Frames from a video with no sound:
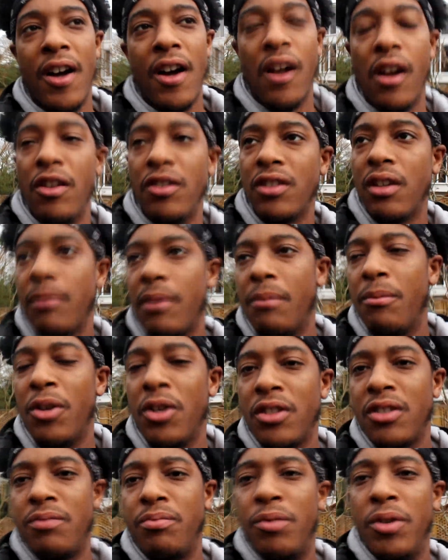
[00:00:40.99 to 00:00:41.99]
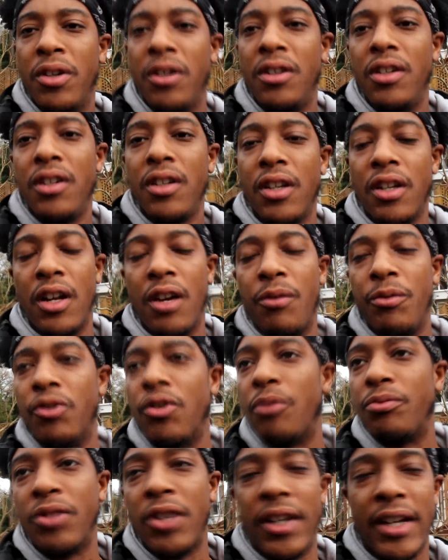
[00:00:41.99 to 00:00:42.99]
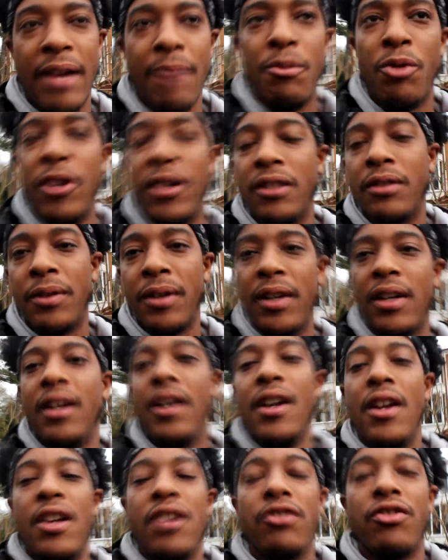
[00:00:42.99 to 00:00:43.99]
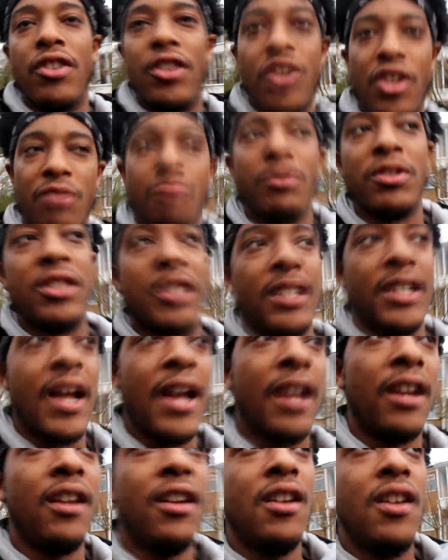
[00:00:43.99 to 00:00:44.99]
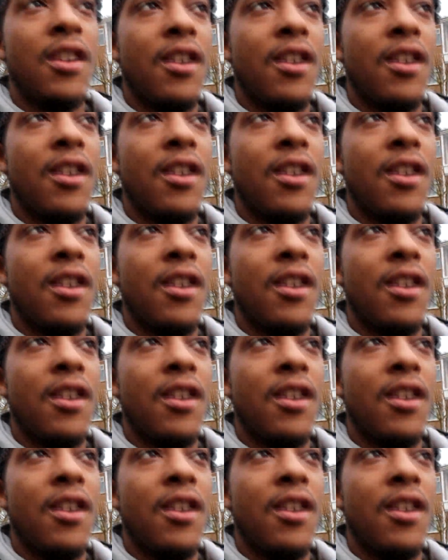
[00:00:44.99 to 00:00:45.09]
I know it's not been much, but you know, I'm trying to get more into it, trying to do as much as I can.